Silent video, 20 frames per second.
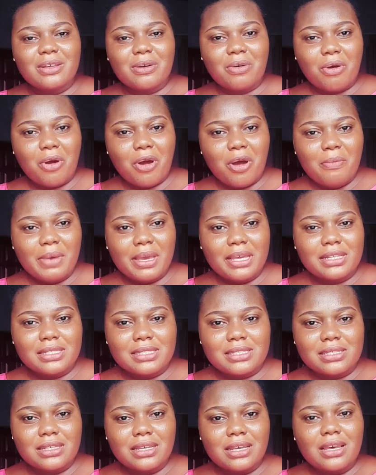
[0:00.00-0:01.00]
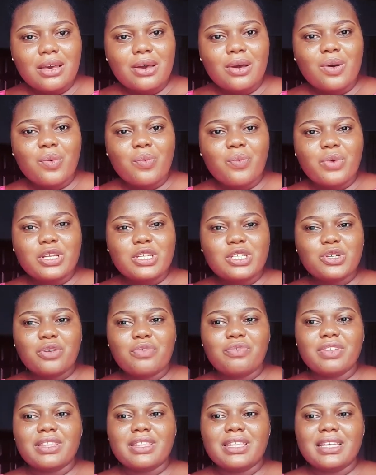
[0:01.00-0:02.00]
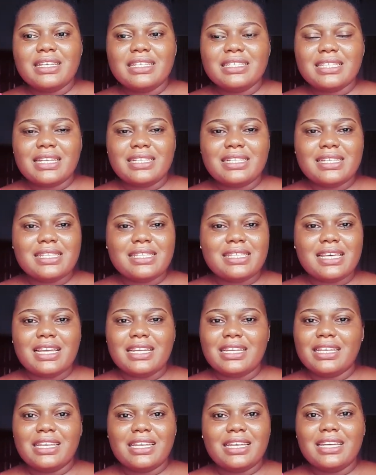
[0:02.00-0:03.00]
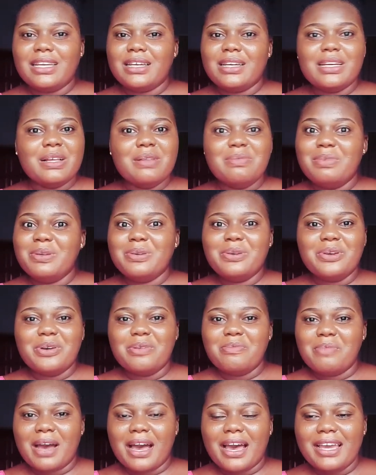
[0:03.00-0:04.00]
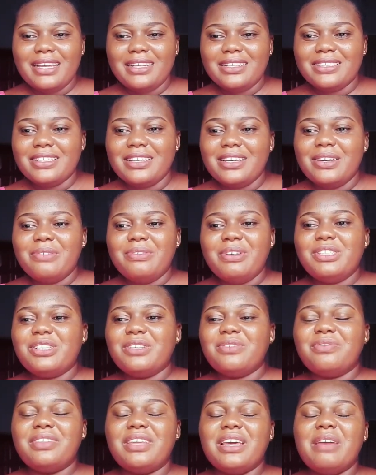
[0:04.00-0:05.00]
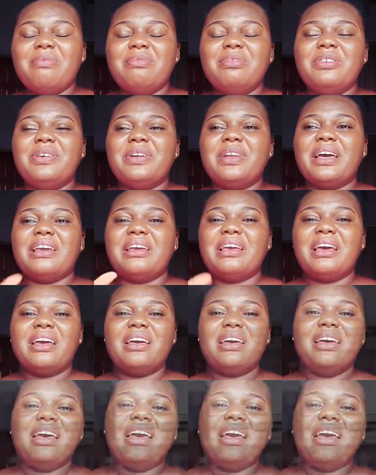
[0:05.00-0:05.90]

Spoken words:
the comments which of the things I just said blew your mind, which of them you're like, yeah,